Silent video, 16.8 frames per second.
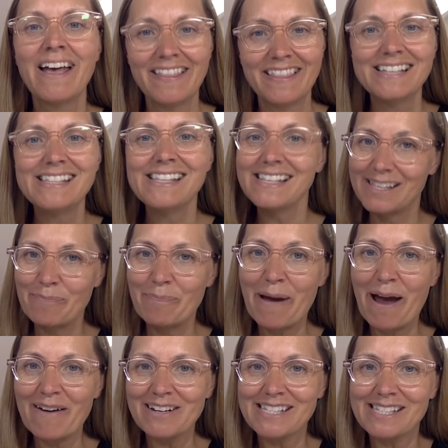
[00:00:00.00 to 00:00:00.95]
This is the
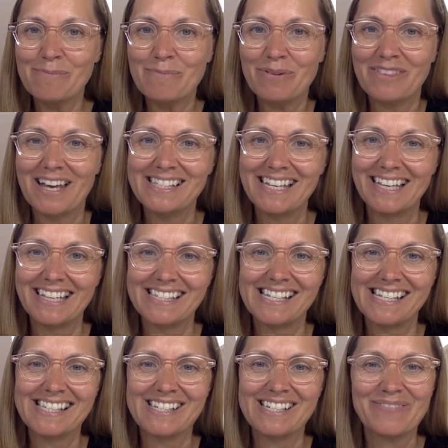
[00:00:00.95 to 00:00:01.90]
parasympathetic
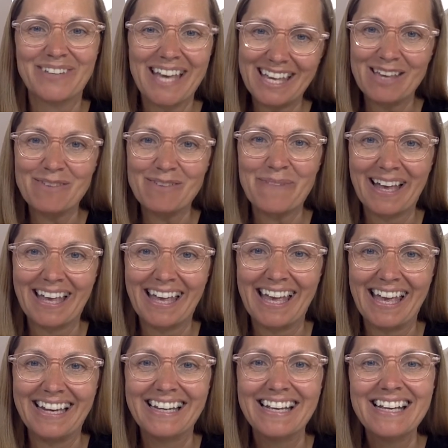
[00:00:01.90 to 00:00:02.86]
system kicking back
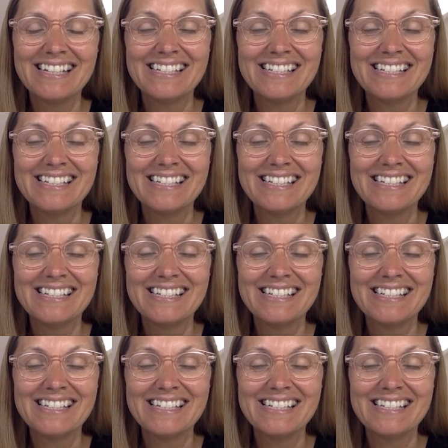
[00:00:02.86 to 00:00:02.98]
in